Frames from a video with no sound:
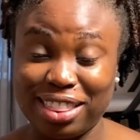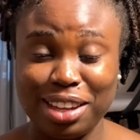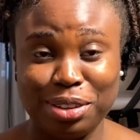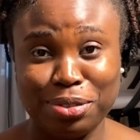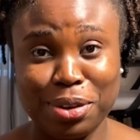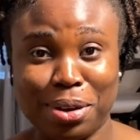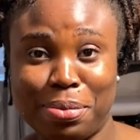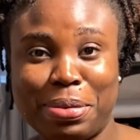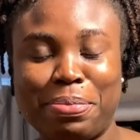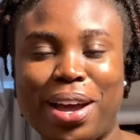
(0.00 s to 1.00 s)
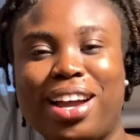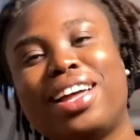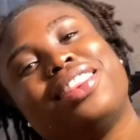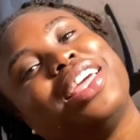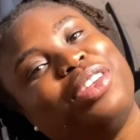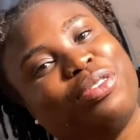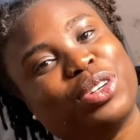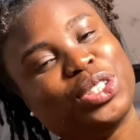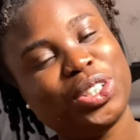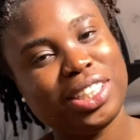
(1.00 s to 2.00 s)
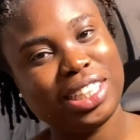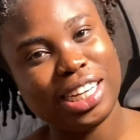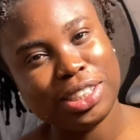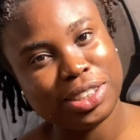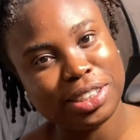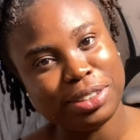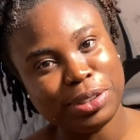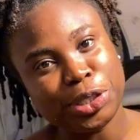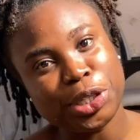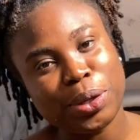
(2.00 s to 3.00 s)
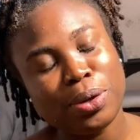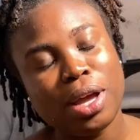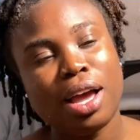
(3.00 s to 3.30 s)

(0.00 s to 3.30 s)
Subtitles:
Thank you for coming back and thank you for tuning into this video.